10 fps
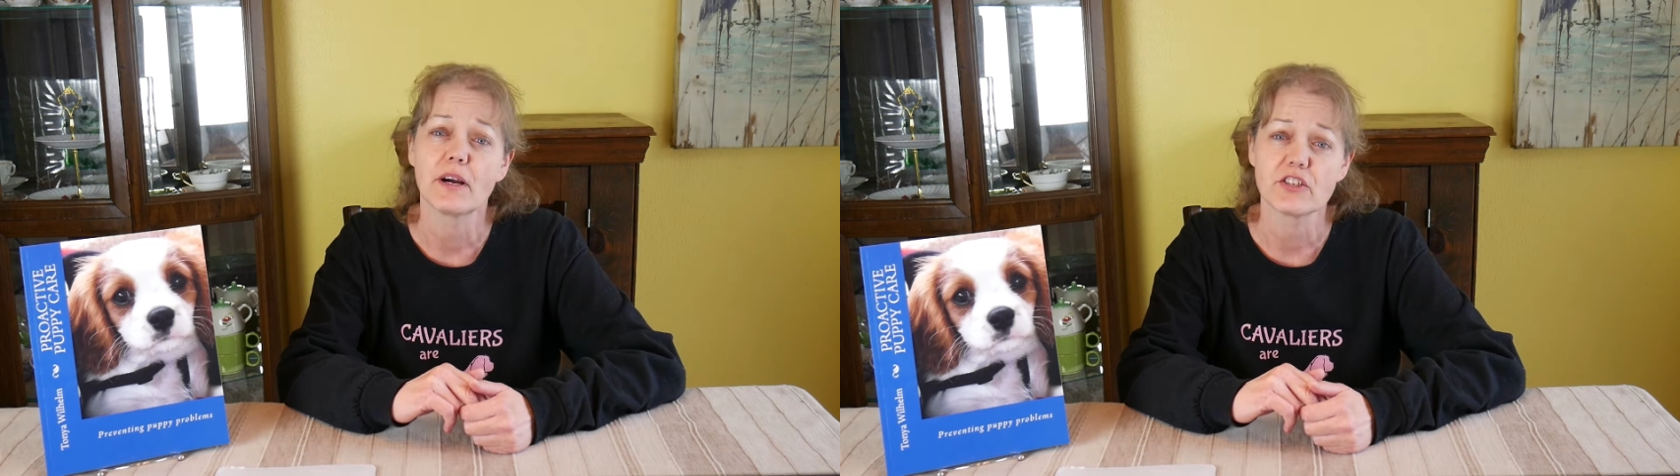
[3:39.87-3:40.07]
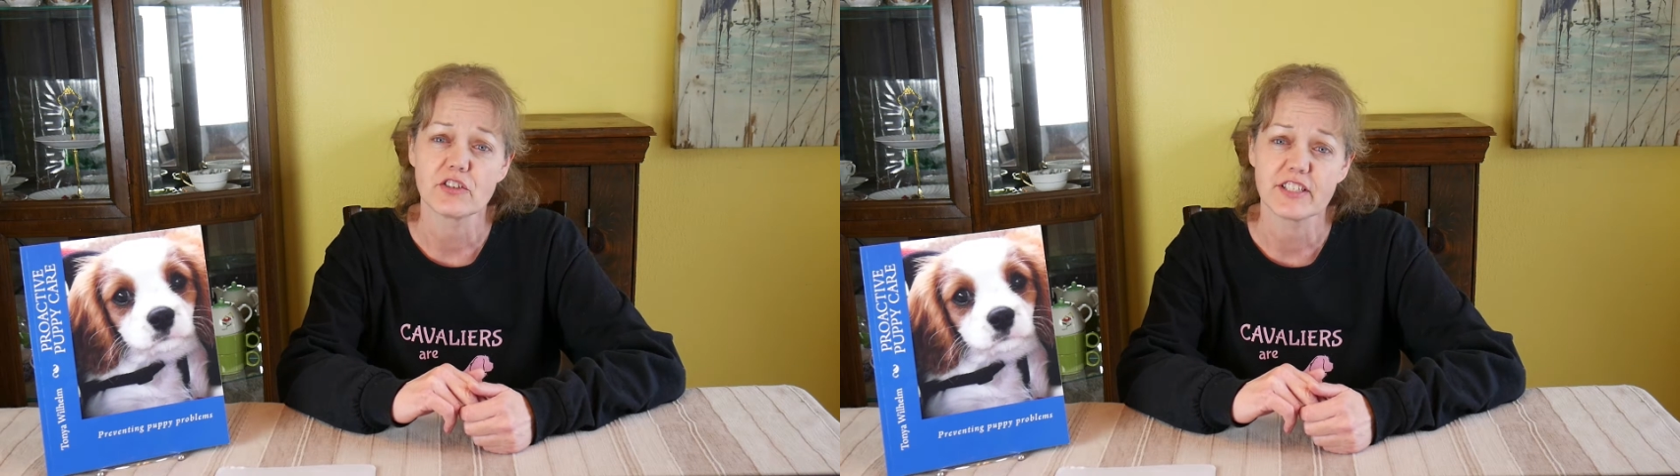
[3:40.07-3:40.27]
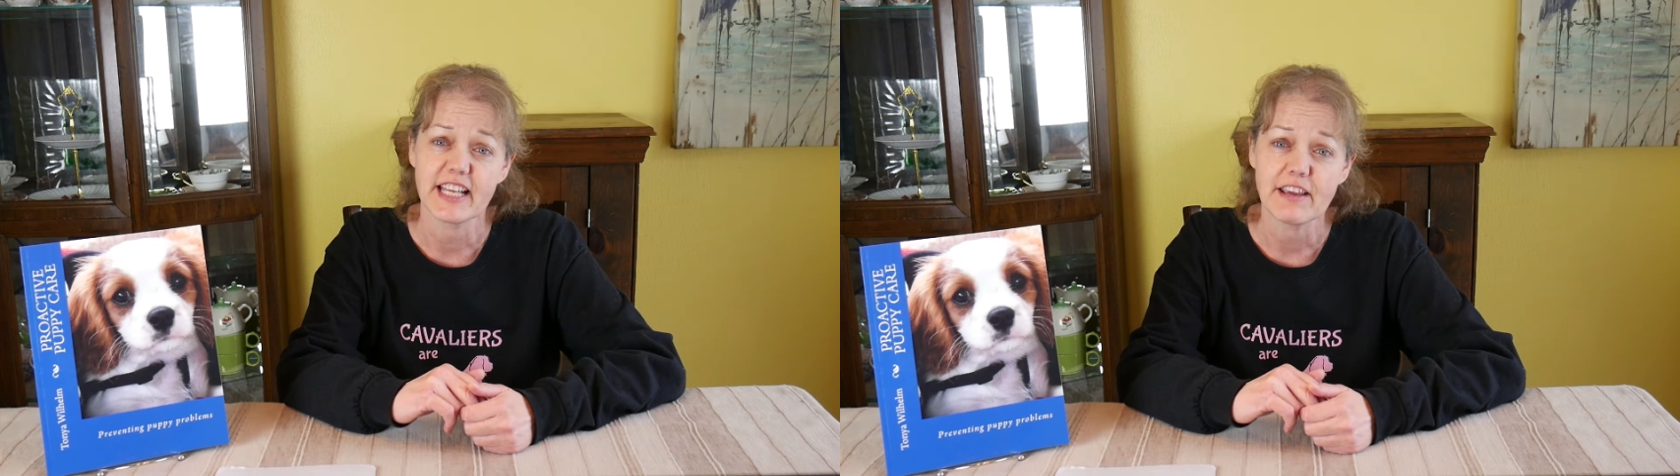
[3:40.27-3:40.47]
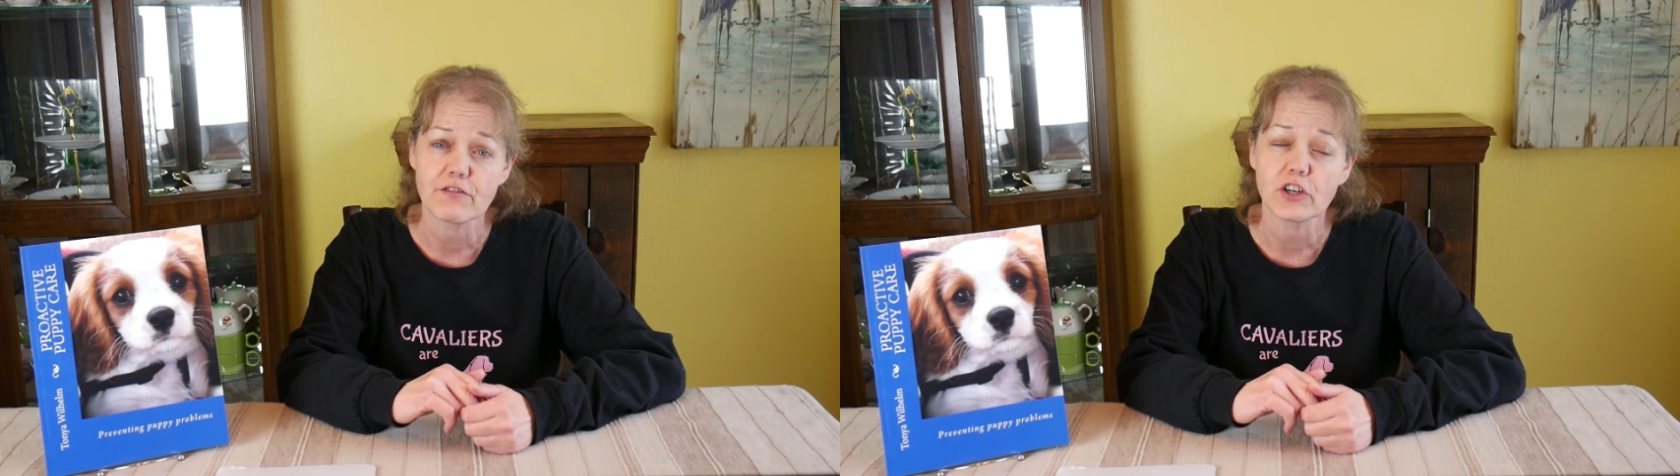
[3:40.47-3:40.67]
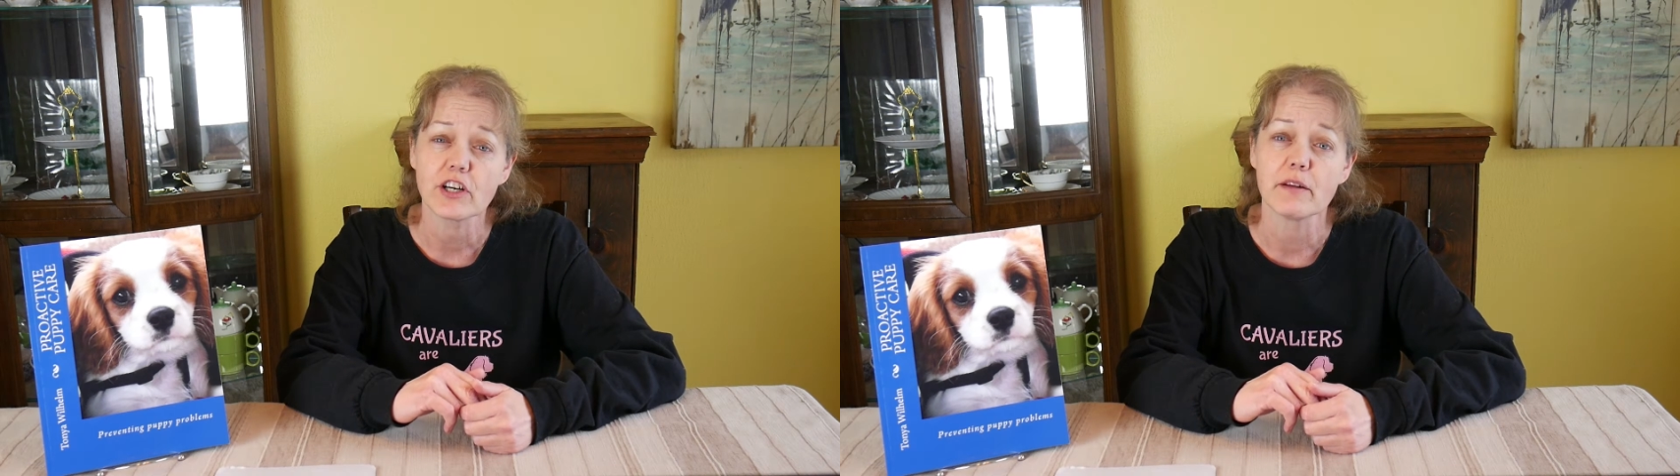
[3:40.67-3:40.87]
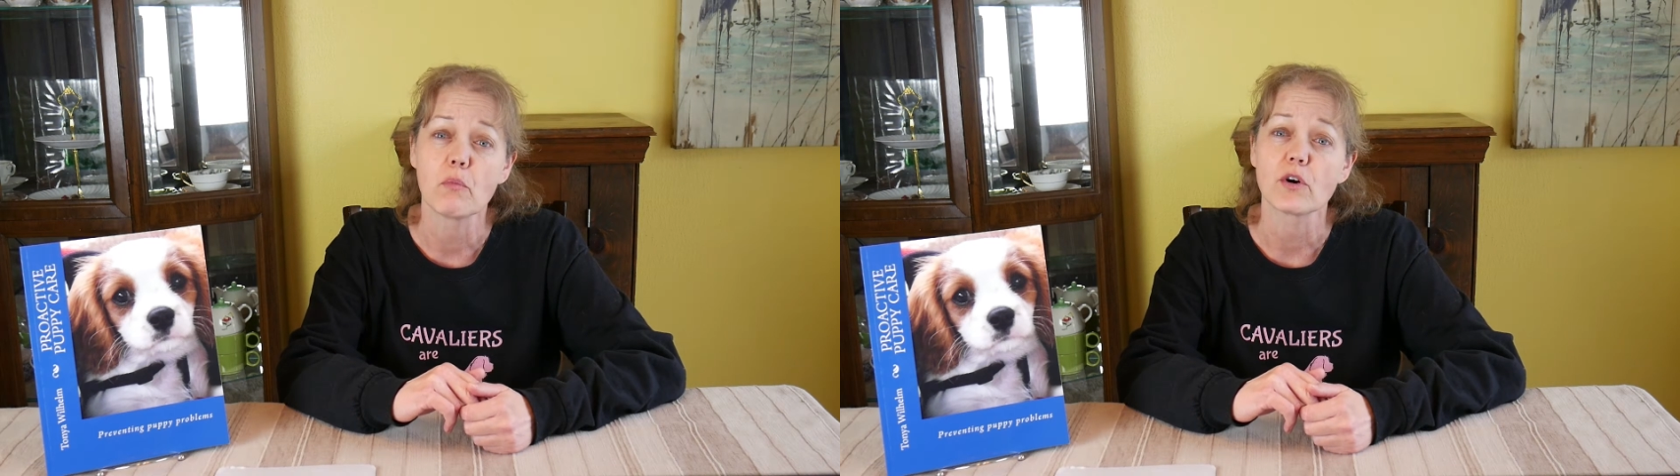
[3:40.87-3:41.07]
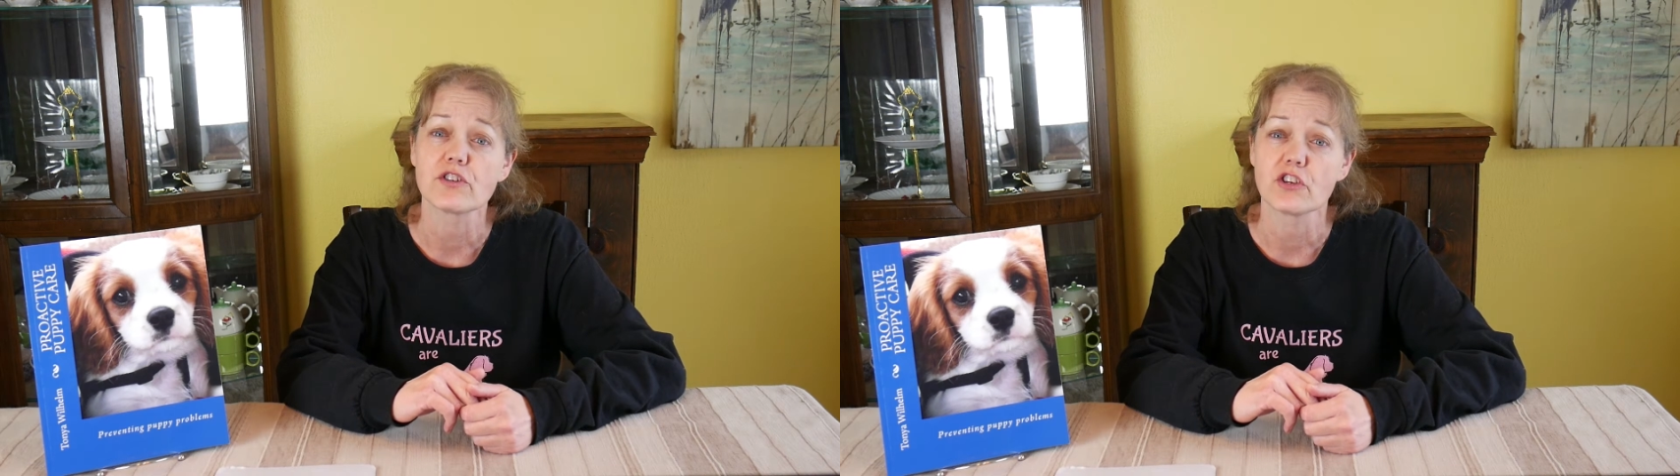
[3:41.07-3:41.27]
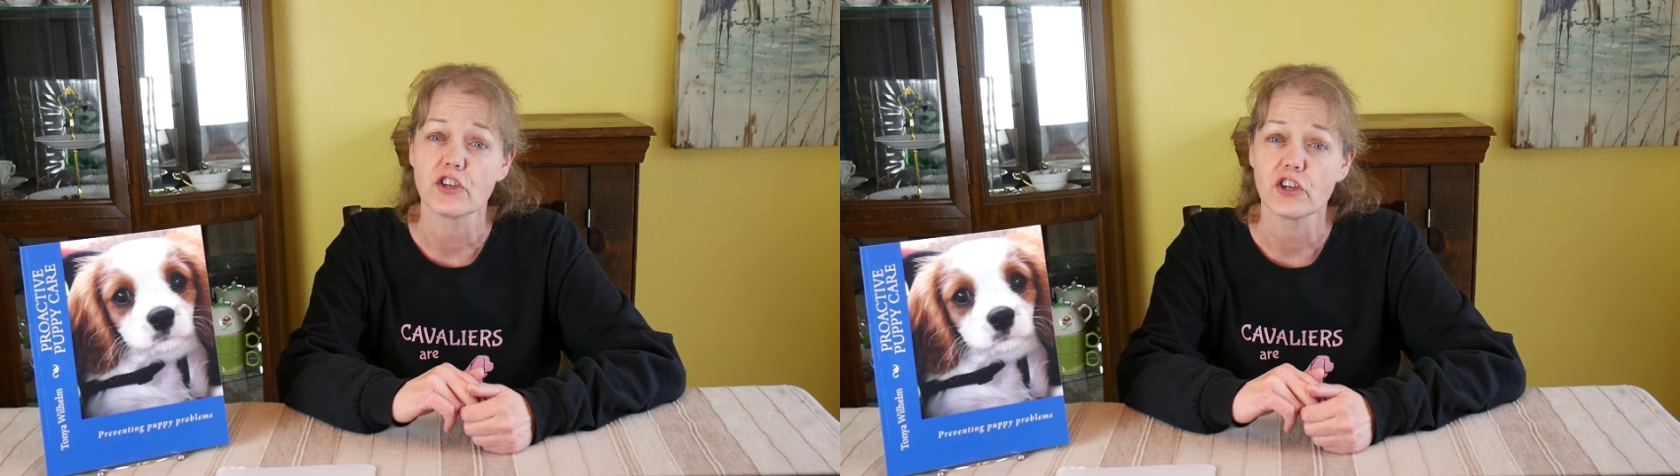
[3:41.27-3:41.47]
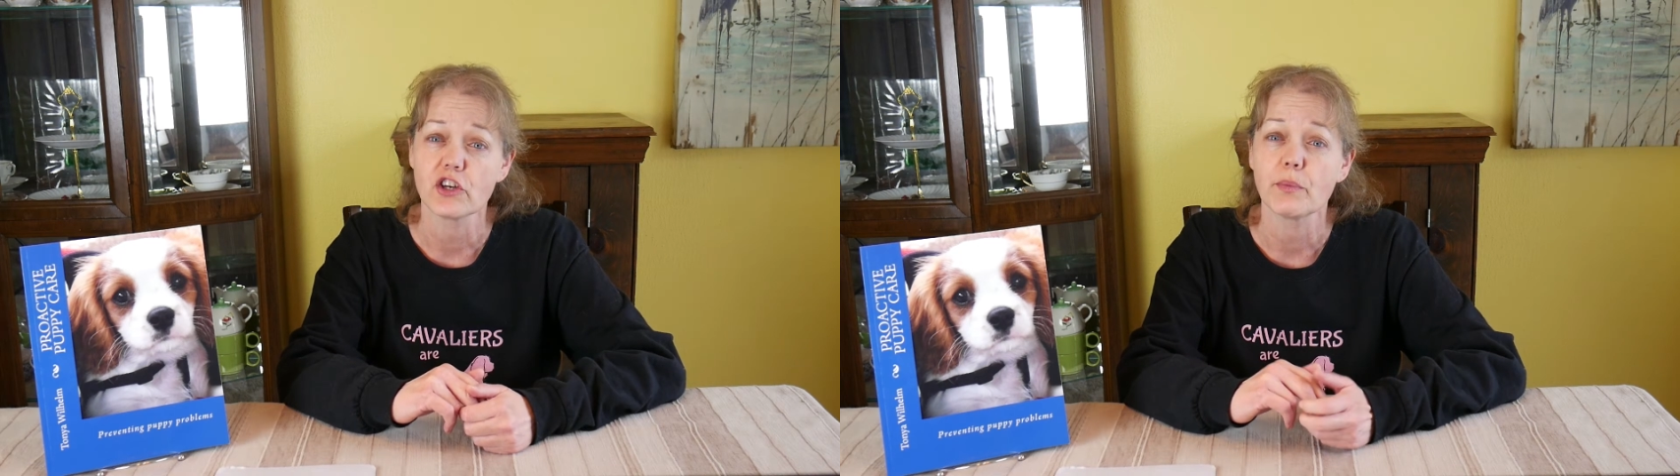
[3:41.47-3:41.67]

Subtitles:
safer and more secure